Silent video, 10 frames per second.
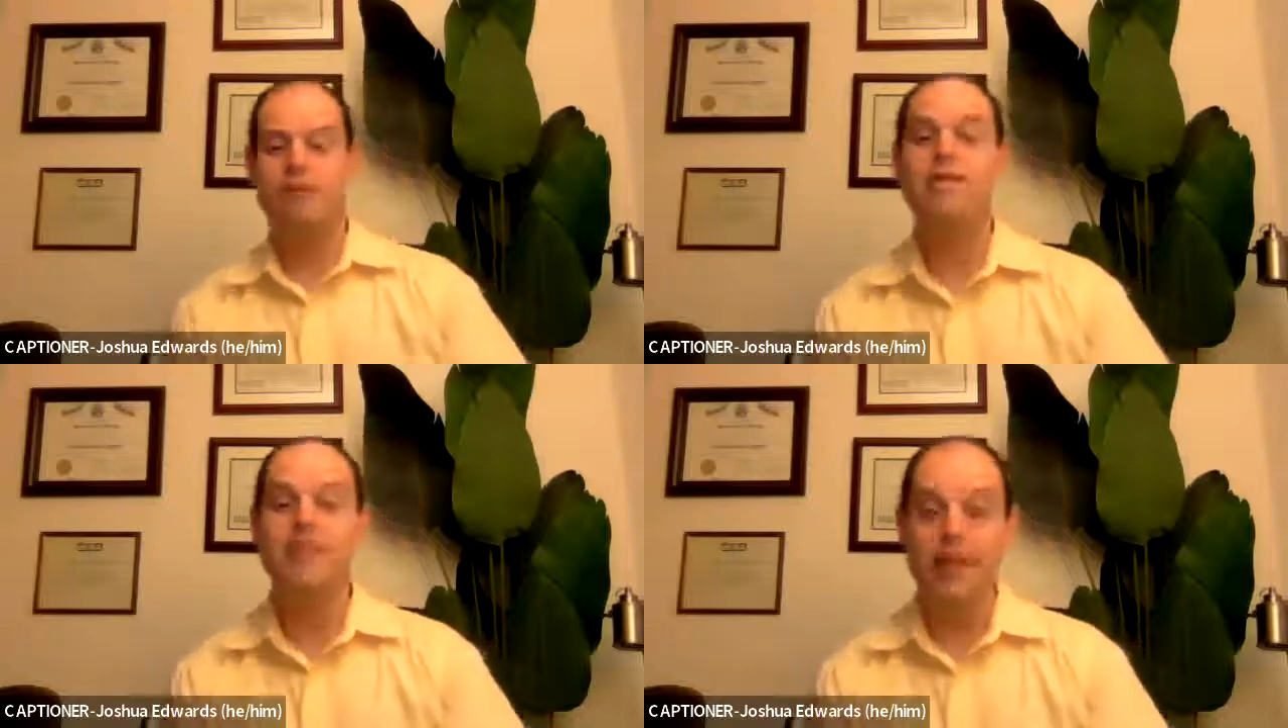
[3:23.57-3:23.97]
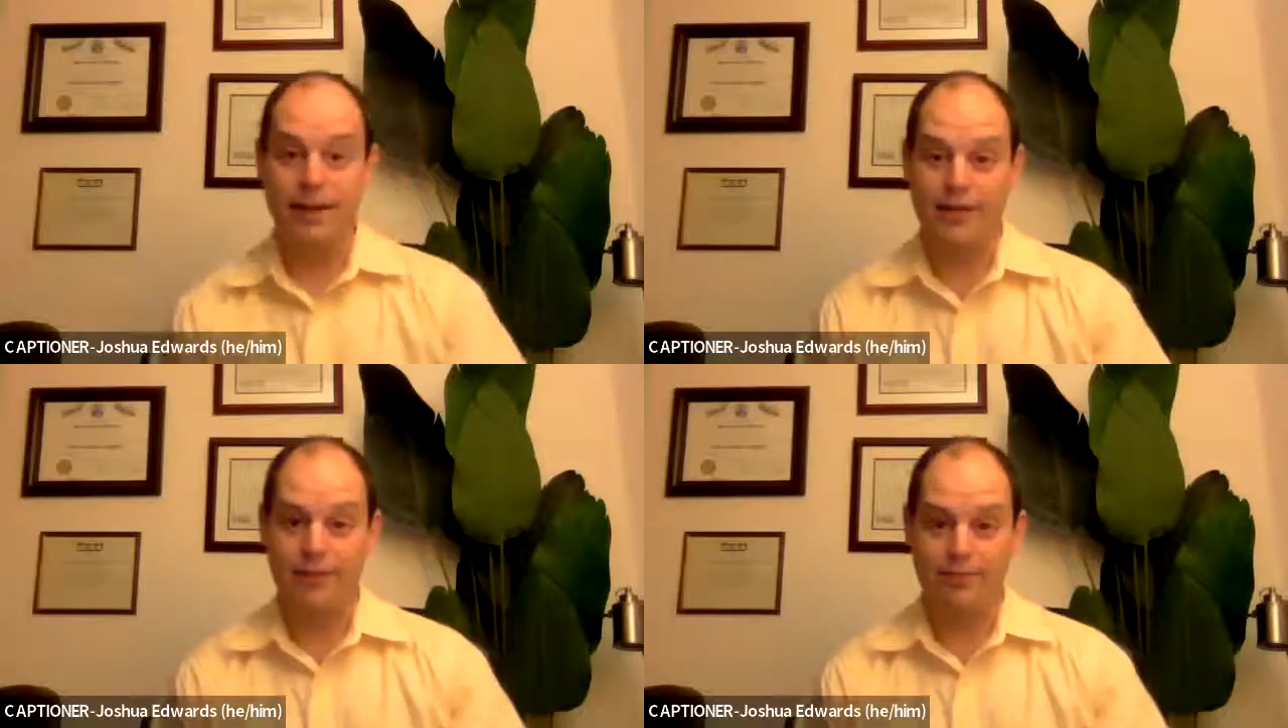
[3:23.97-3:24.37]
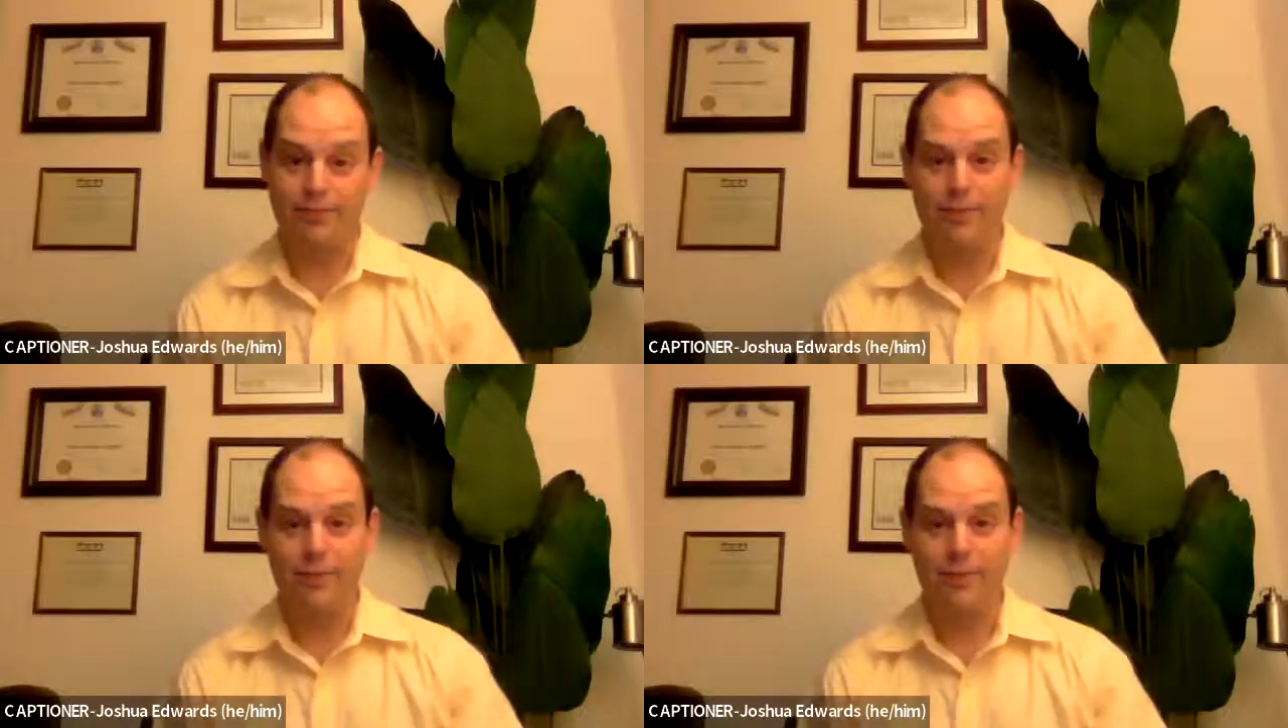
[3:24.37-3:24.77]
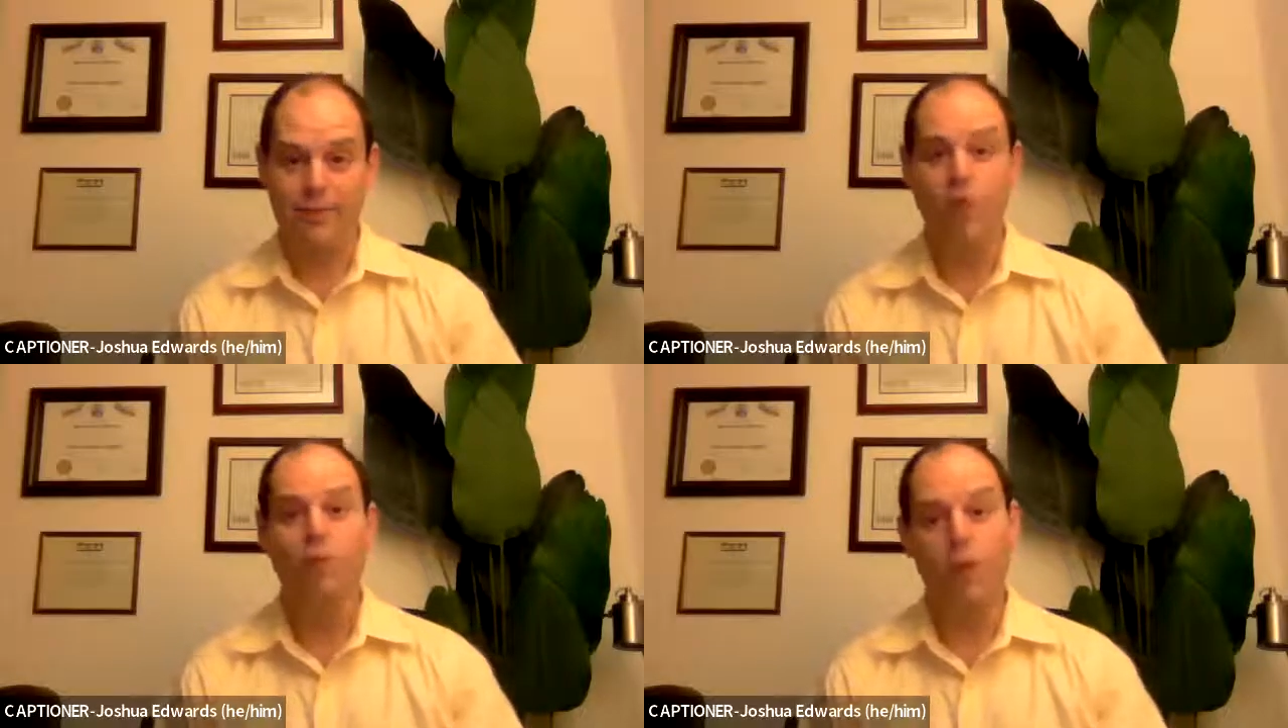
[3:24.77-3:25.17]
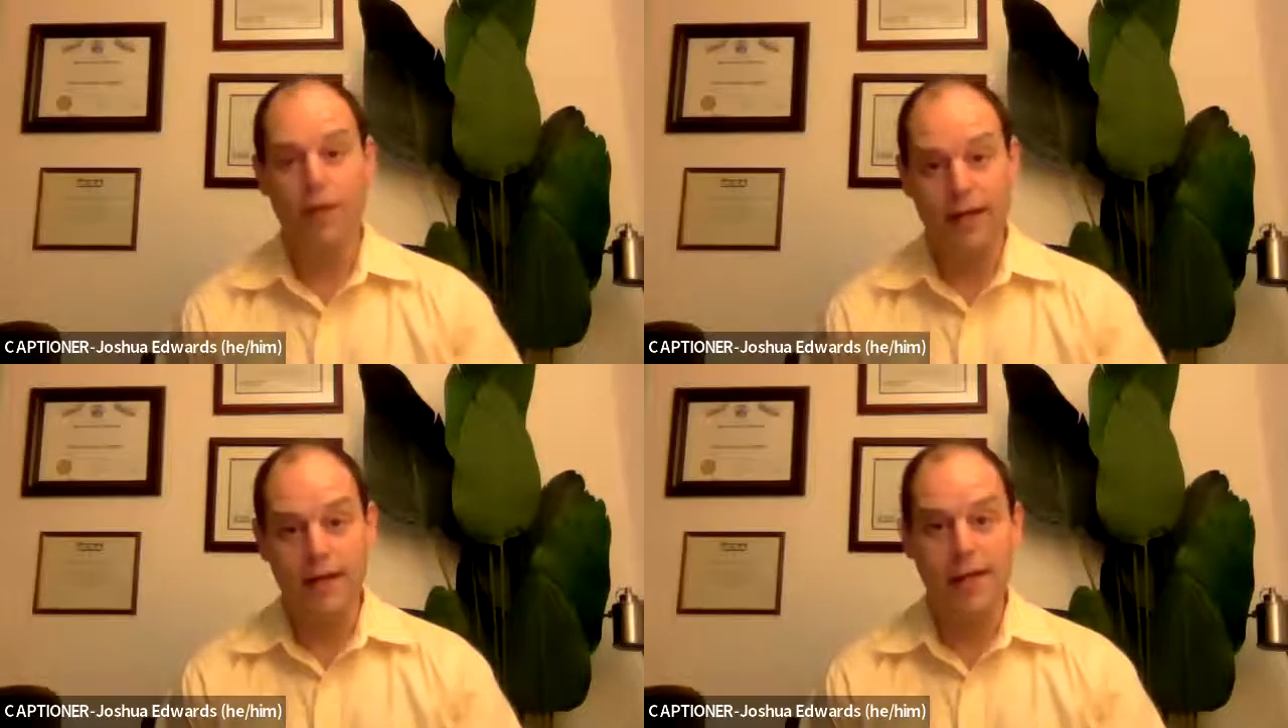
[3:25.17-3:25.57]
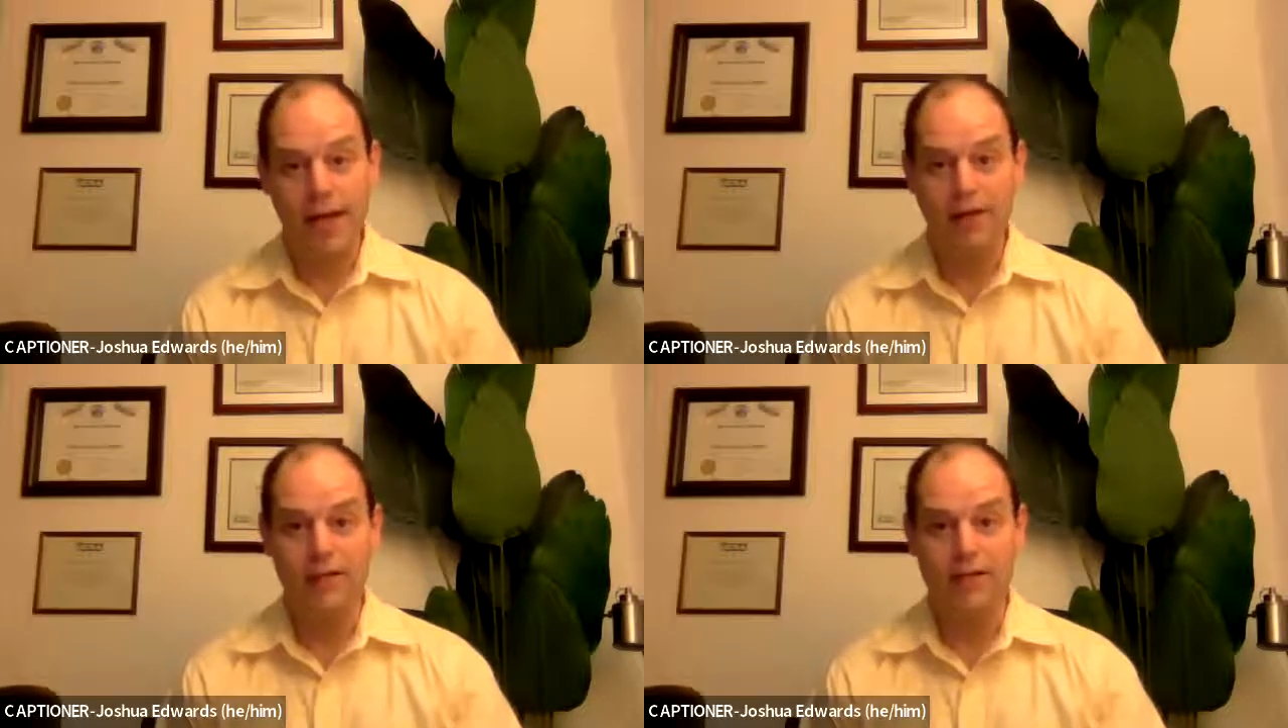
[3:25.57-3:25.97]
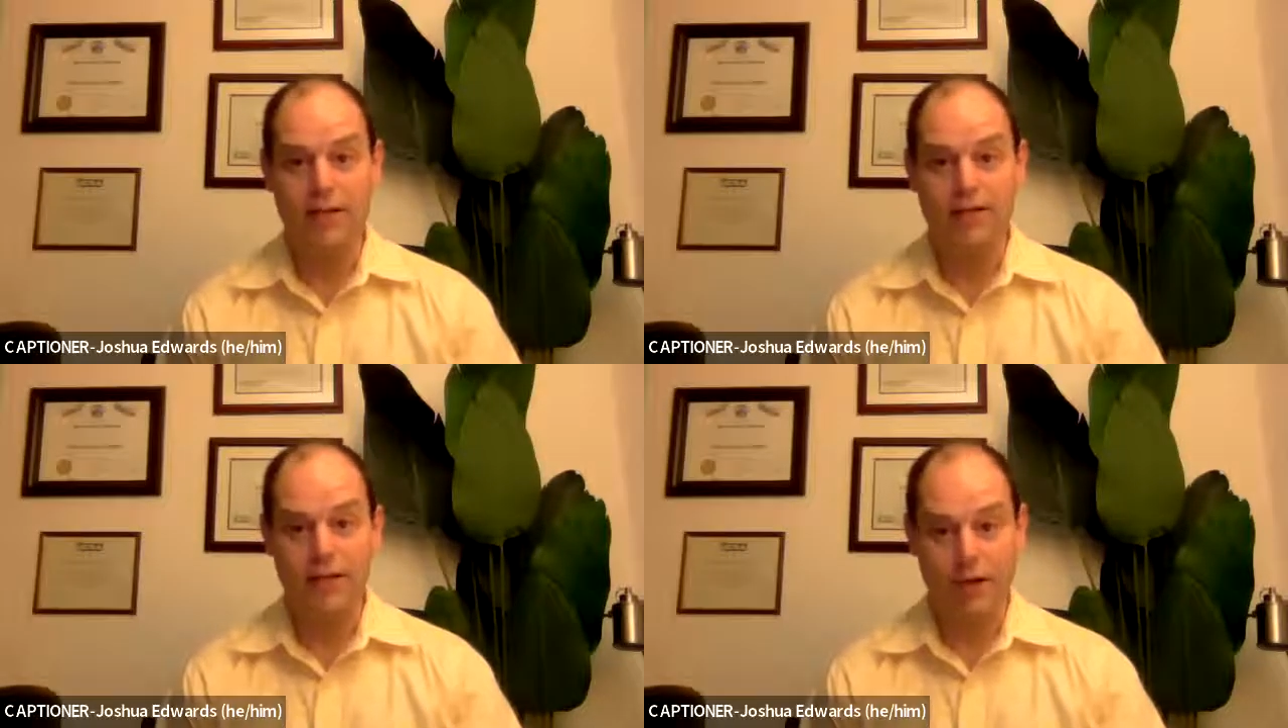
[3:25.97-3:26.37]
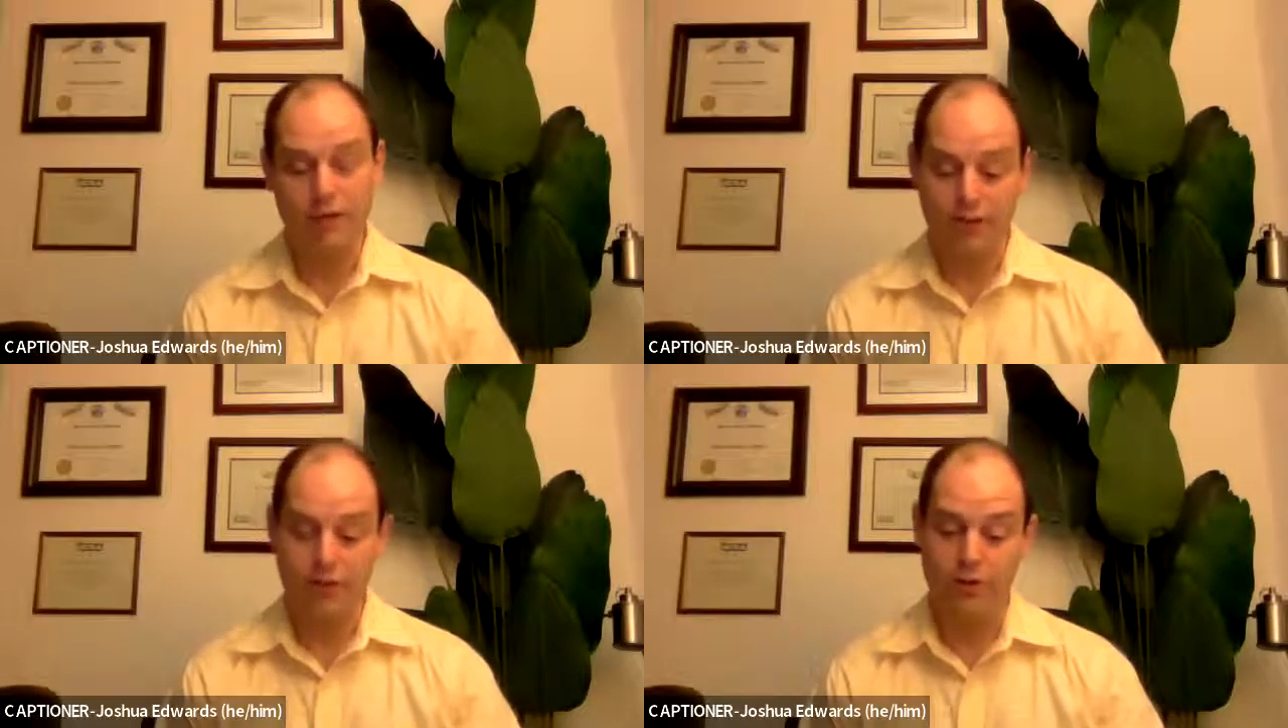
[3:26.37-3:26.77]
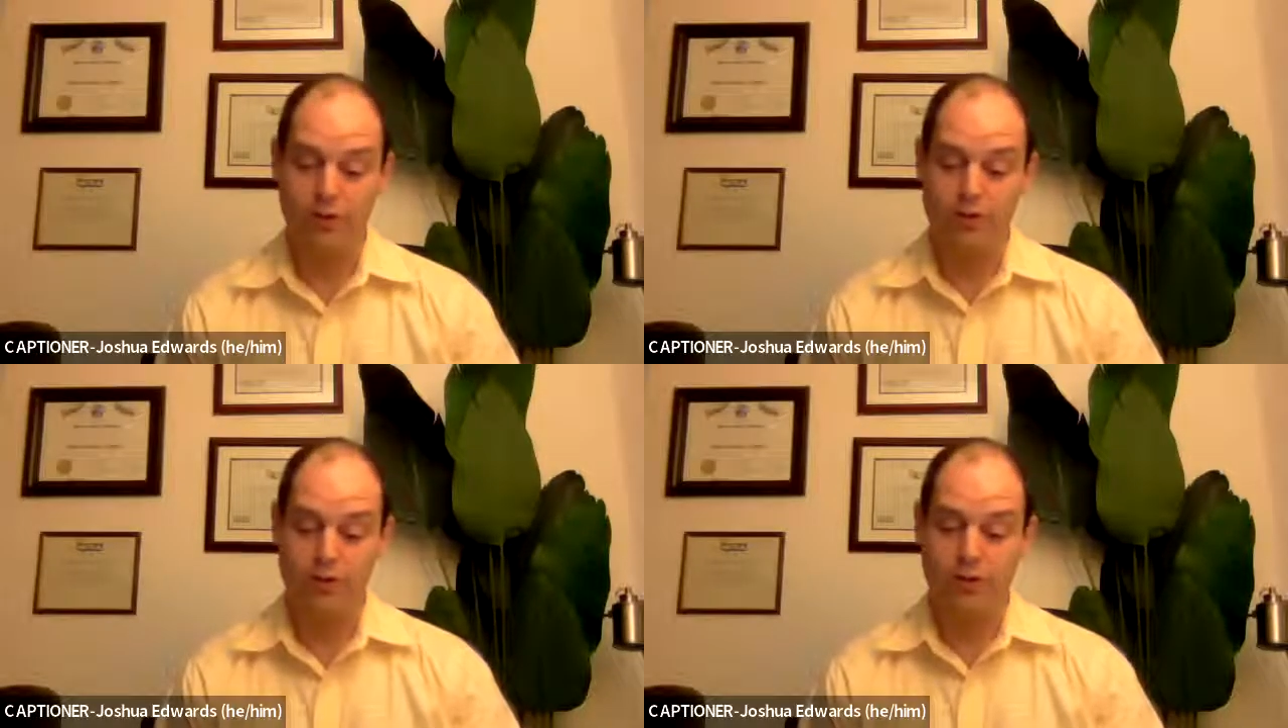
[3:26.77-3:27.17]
Second, we need to advertise our field.